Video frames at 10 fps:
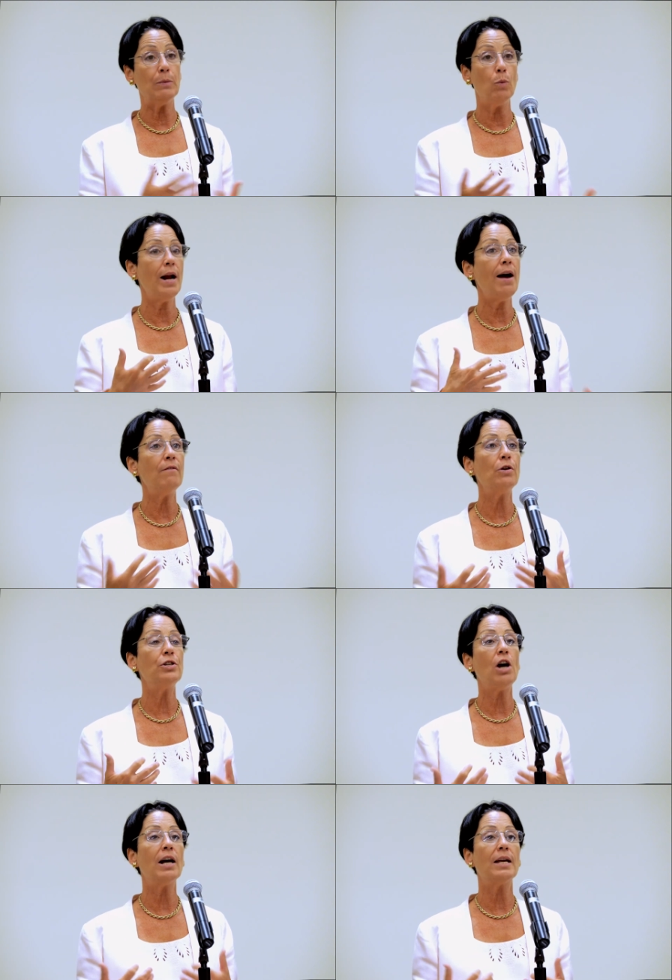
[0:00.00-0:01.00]
whatever
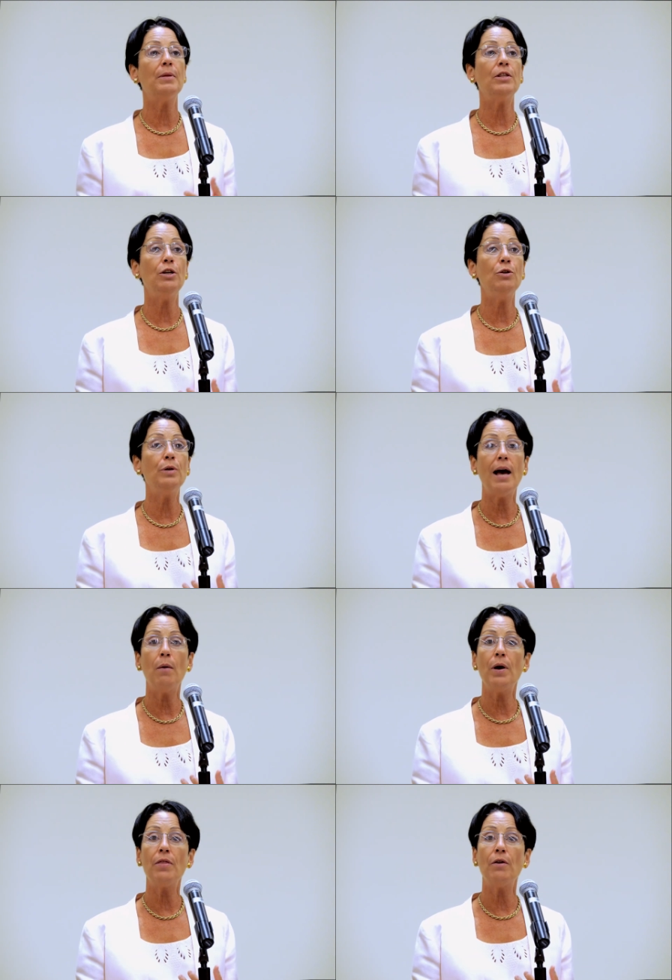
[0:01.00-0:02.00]
document that you
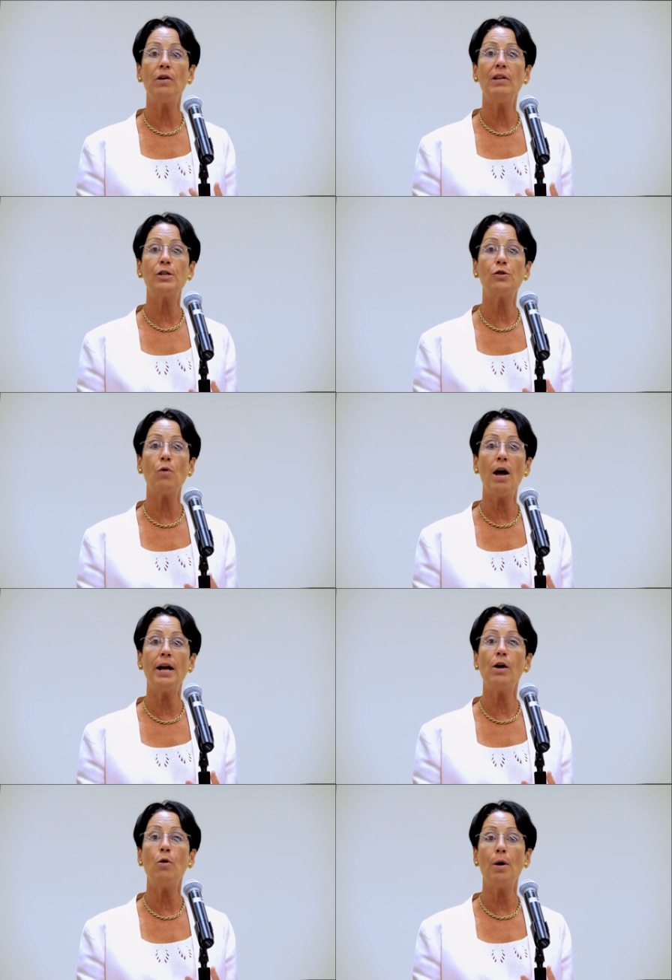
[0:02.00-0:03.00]
get, whether
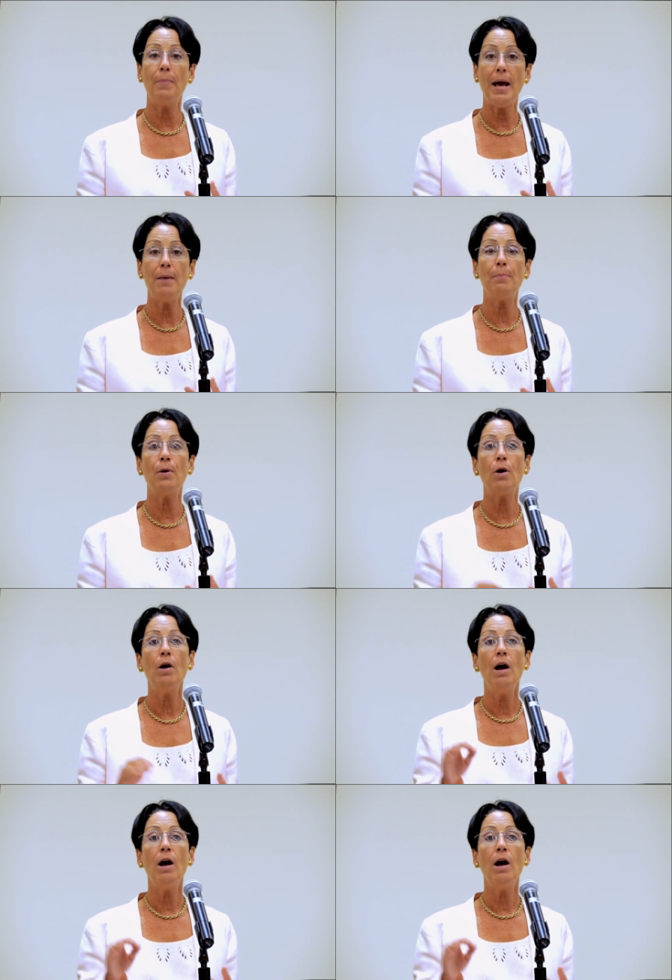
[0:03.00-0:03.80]
electronic or paper,